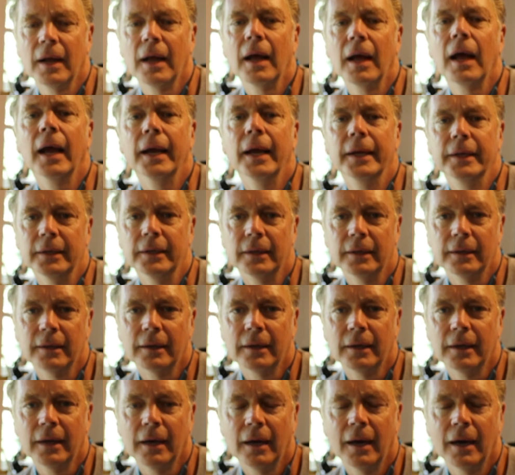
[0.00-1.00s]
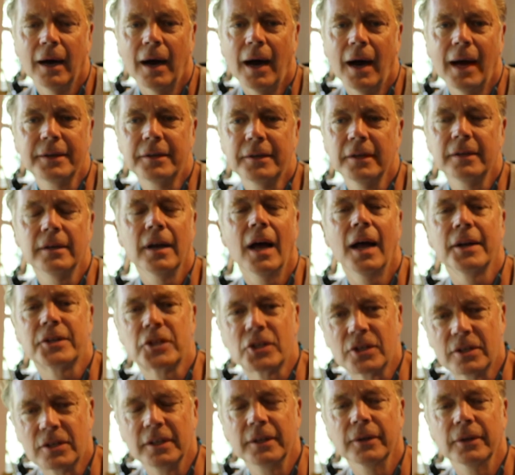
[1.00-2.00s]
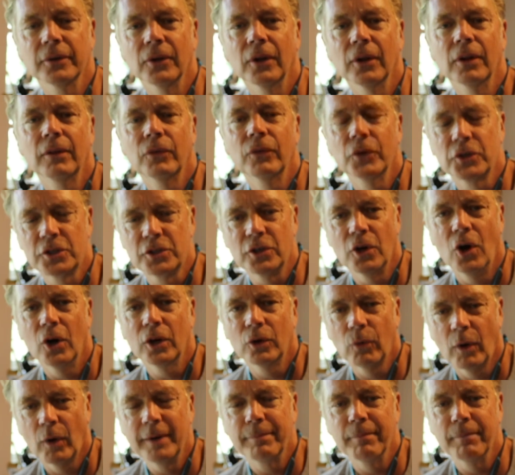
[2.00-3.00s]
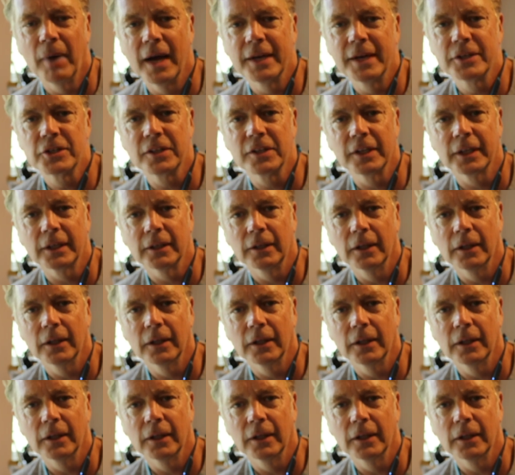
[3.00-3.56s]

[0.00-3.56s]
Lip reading: Hey, I did not steal the song. Great minds think